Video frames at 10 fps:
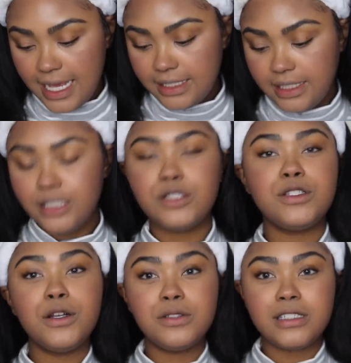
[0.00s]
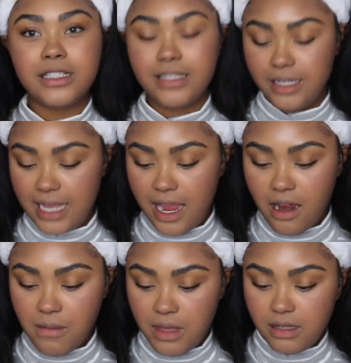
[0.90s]
Next is Toasted
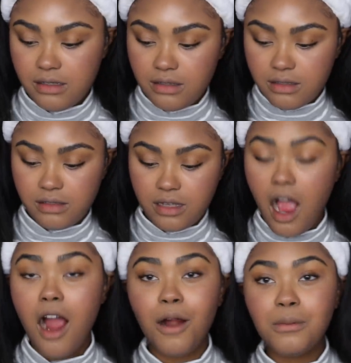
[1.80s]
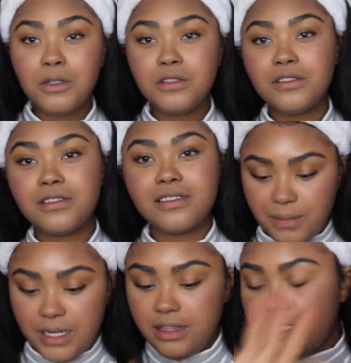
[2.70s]
Caramels,
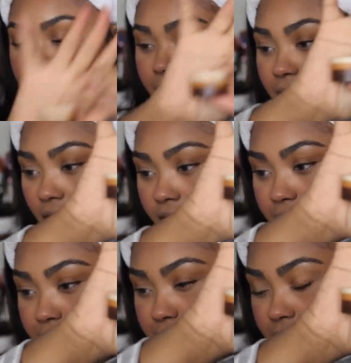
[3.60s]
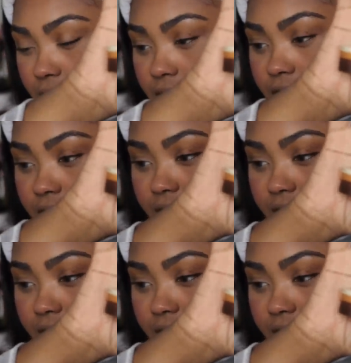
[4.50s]
but it looks to be our neutrals.